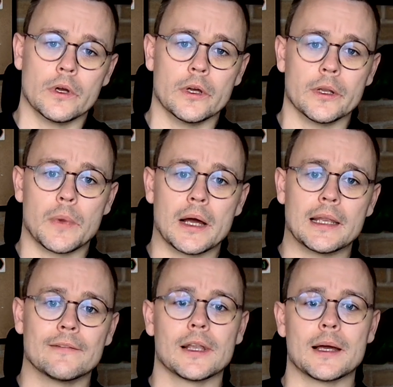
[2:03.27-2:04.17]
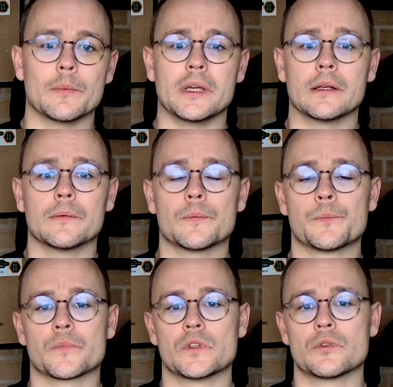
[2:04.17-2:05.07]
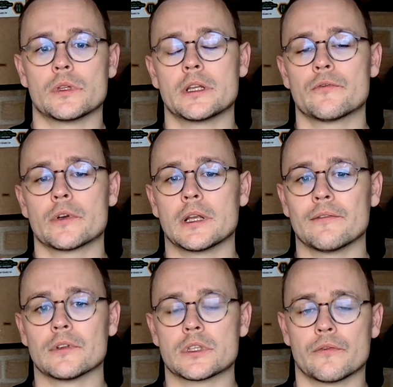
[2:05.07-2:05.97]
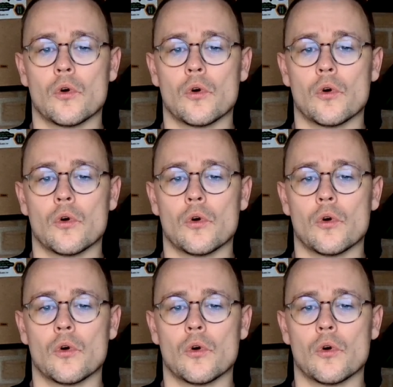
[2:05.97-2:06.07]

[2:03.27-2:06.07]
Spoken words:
and by level I mean to the different levels of